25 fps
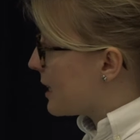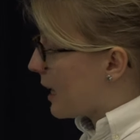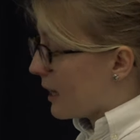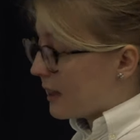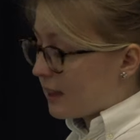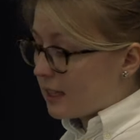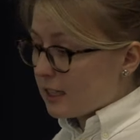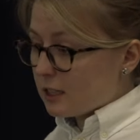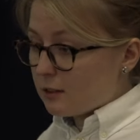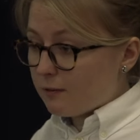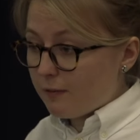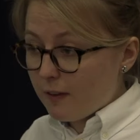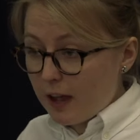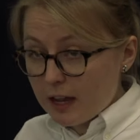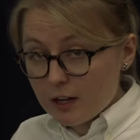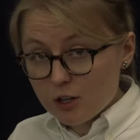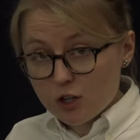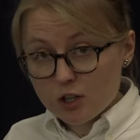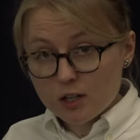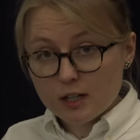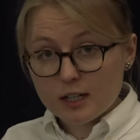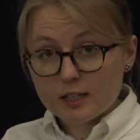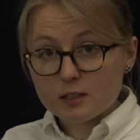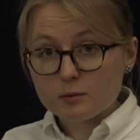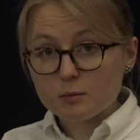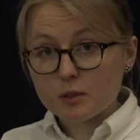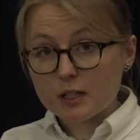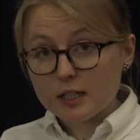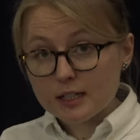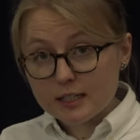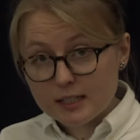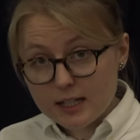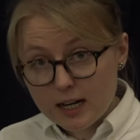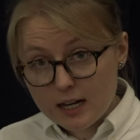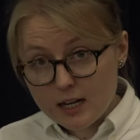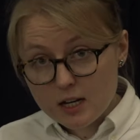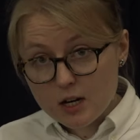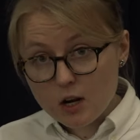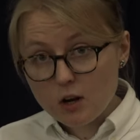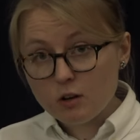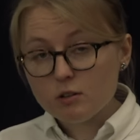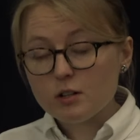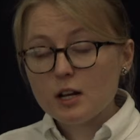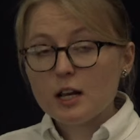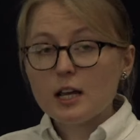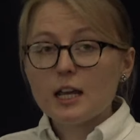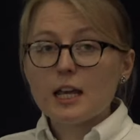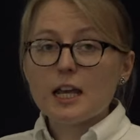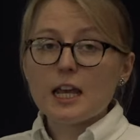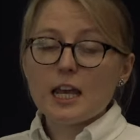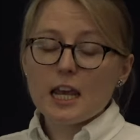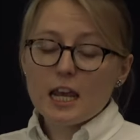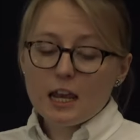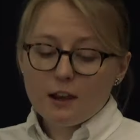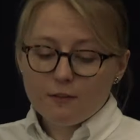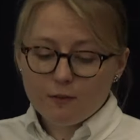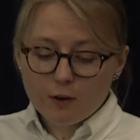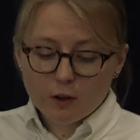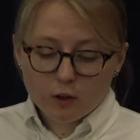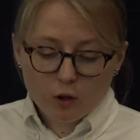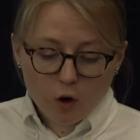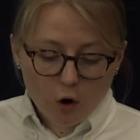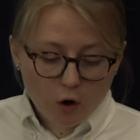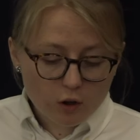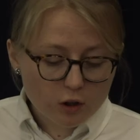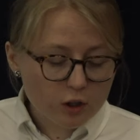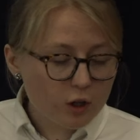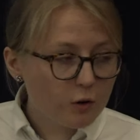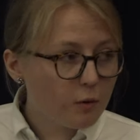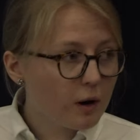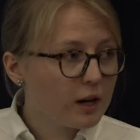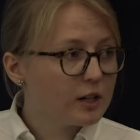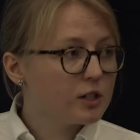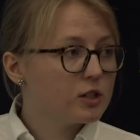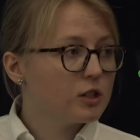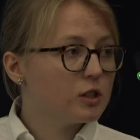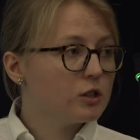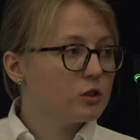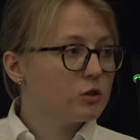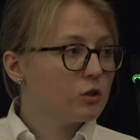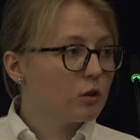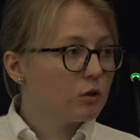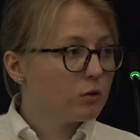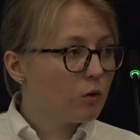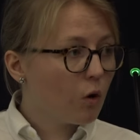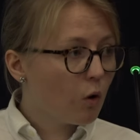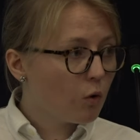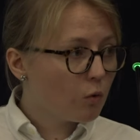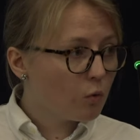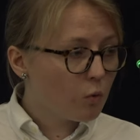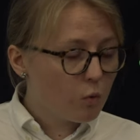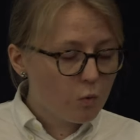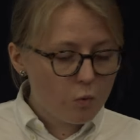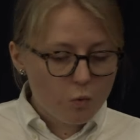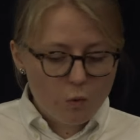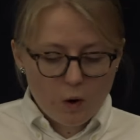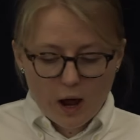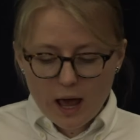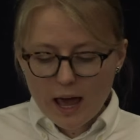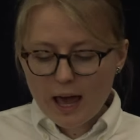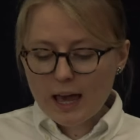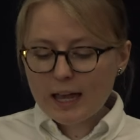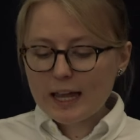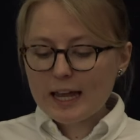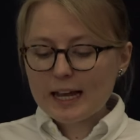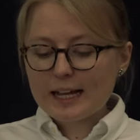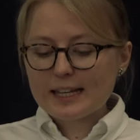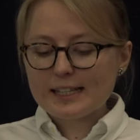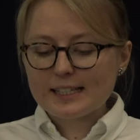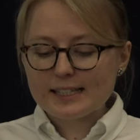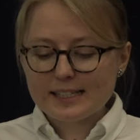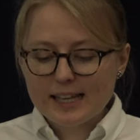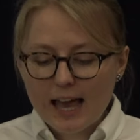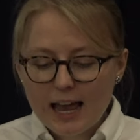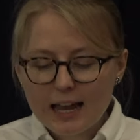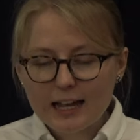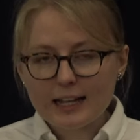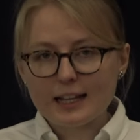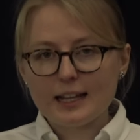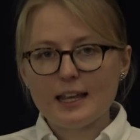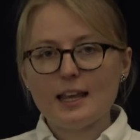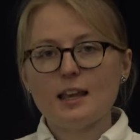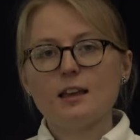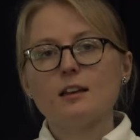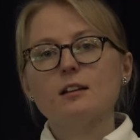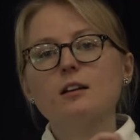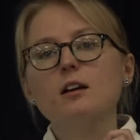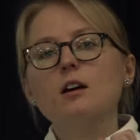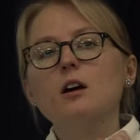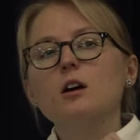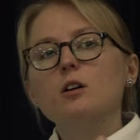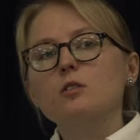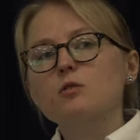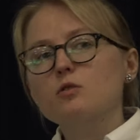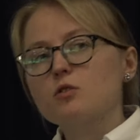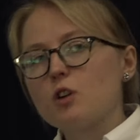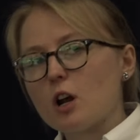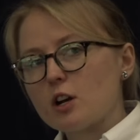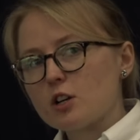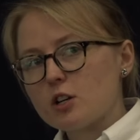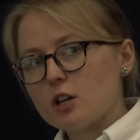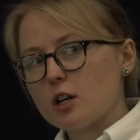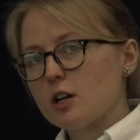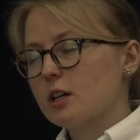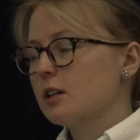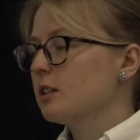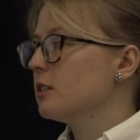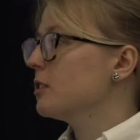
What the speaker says: that this factionalism continued even on questions on where exactly Russia